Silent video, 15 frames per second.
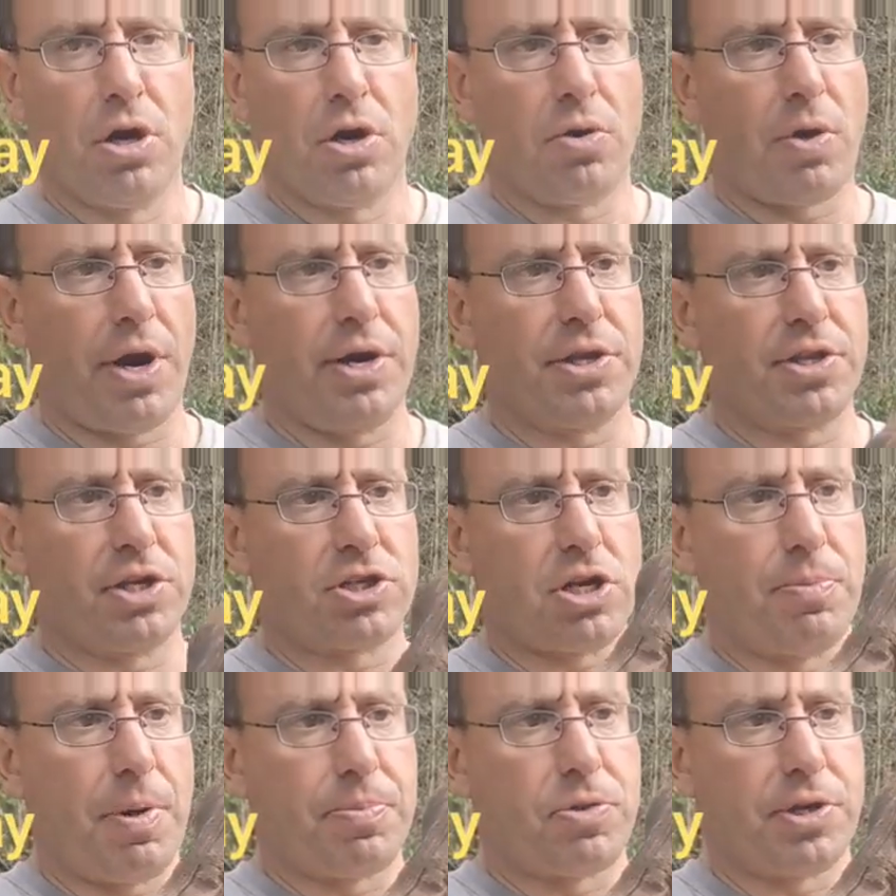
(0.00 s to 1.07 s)
right? It does
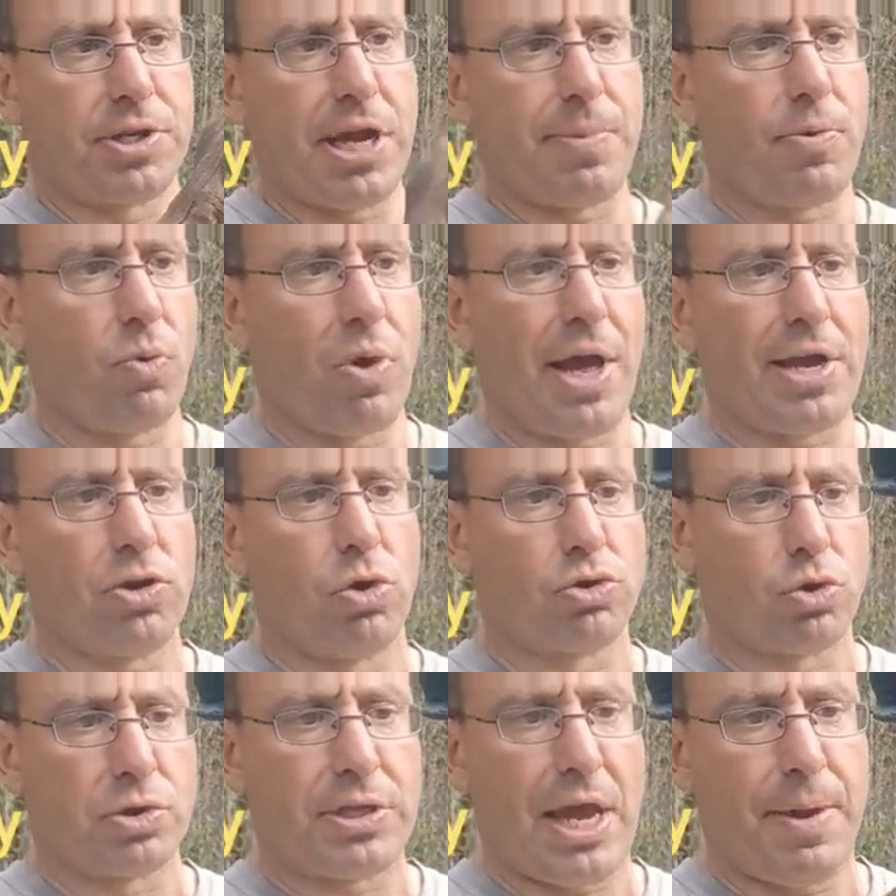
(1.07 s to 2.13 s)
come up to the taper. Well, I can
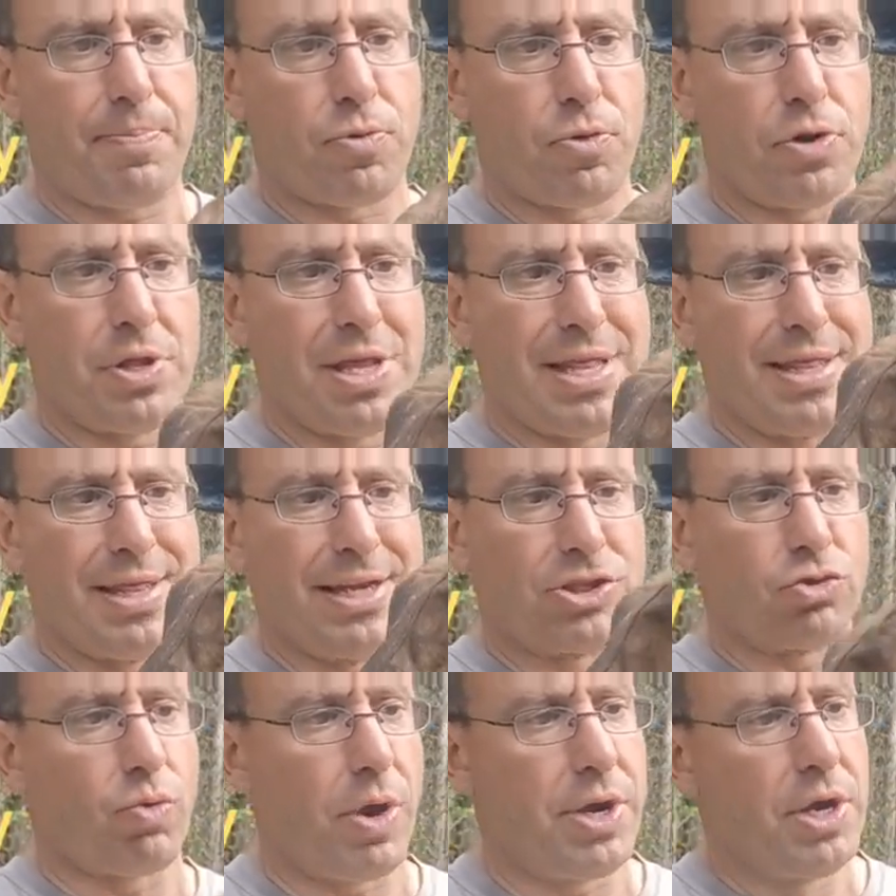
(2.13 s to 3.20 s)
also taper it
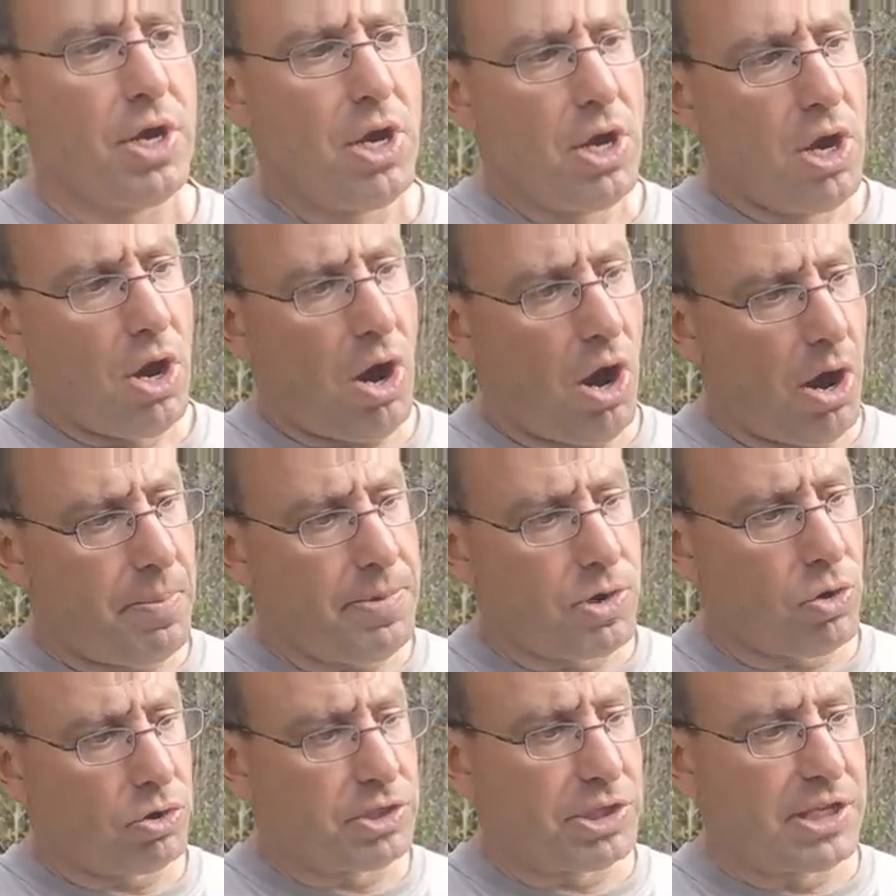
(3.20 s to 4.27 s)
this way
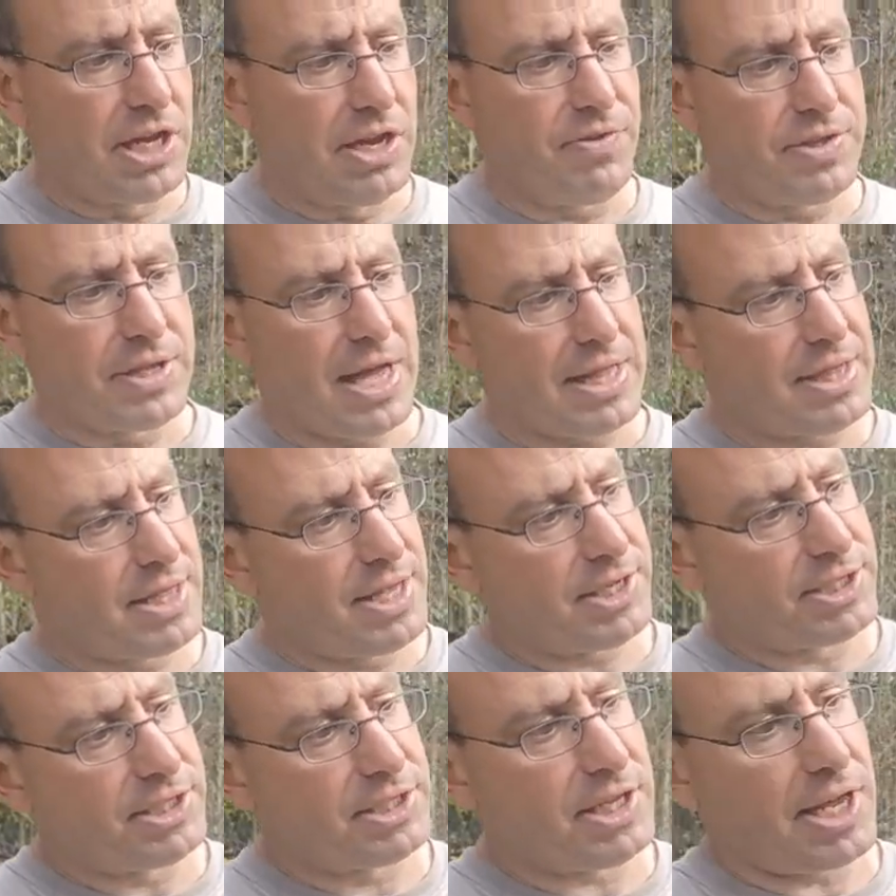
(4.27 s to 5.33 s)
because given that
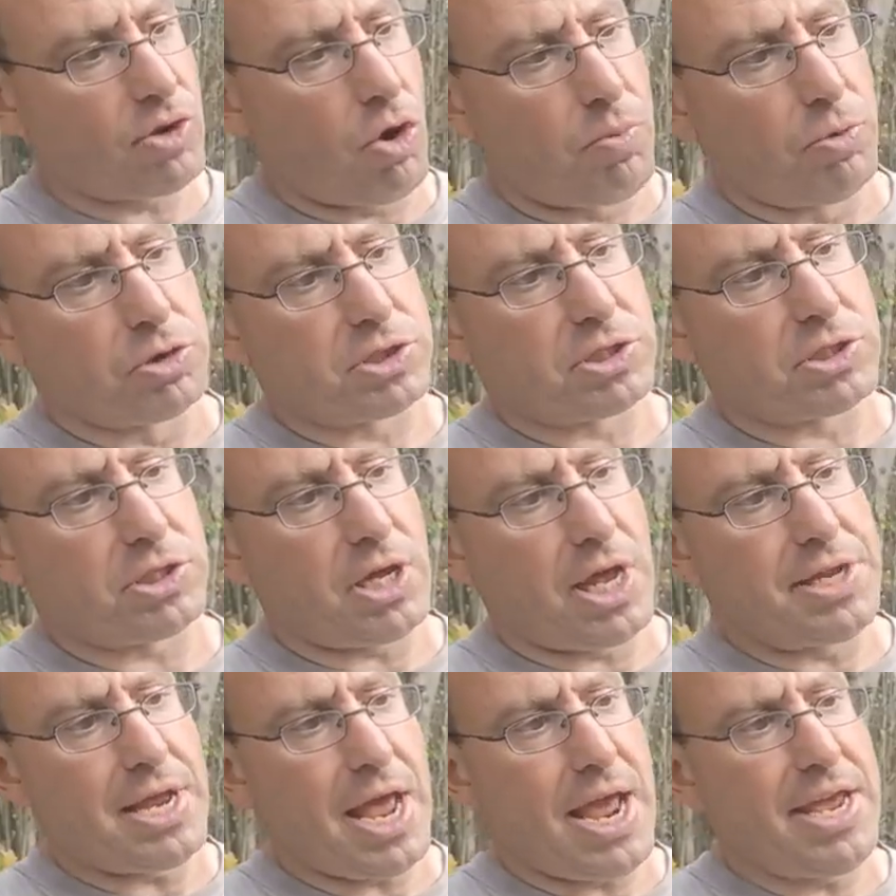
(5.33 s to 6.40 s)
this is like almost
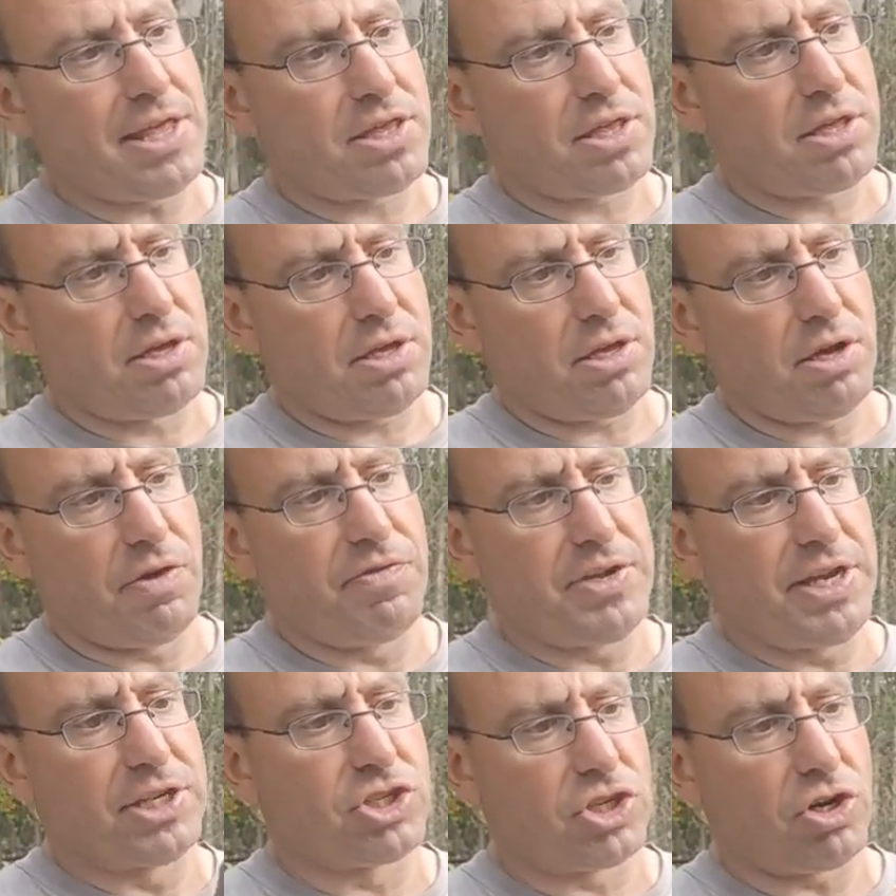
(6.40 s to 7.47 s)
1/8 of an
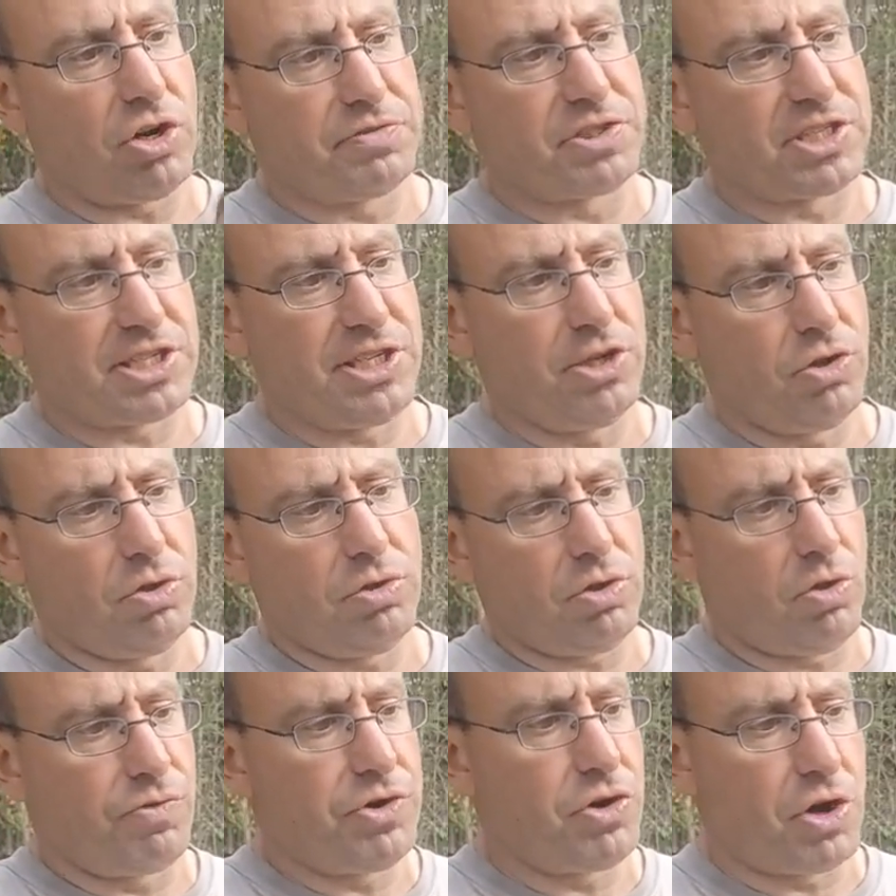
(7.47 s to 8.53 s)
inch of steel
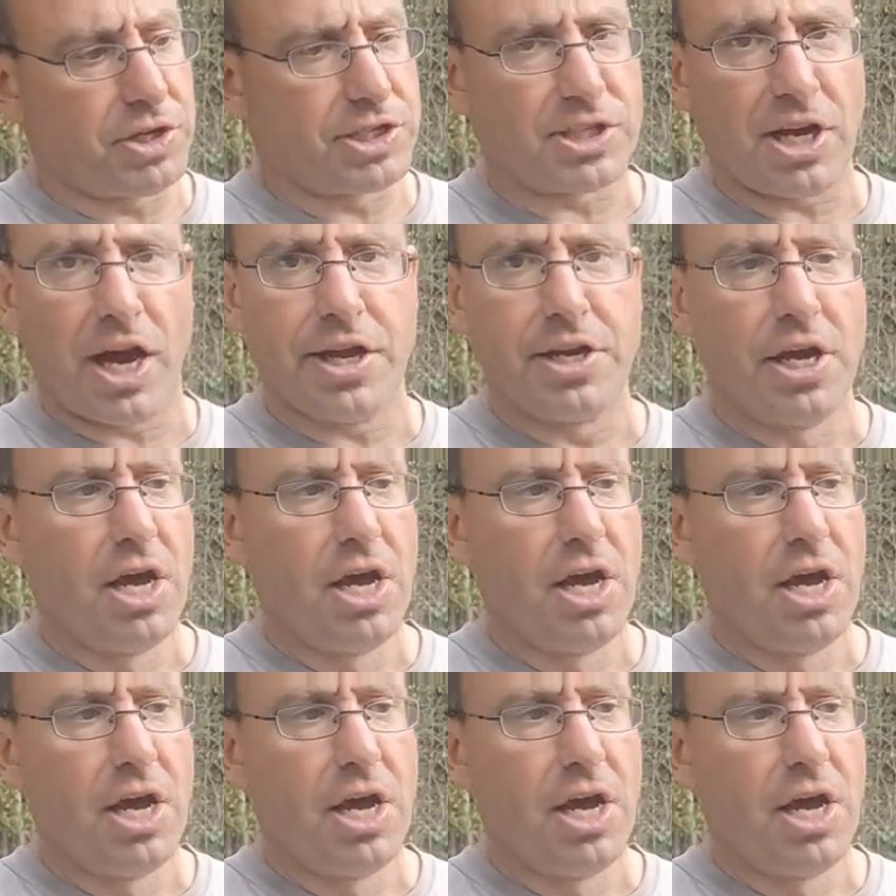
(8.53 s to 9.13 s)
over here on the side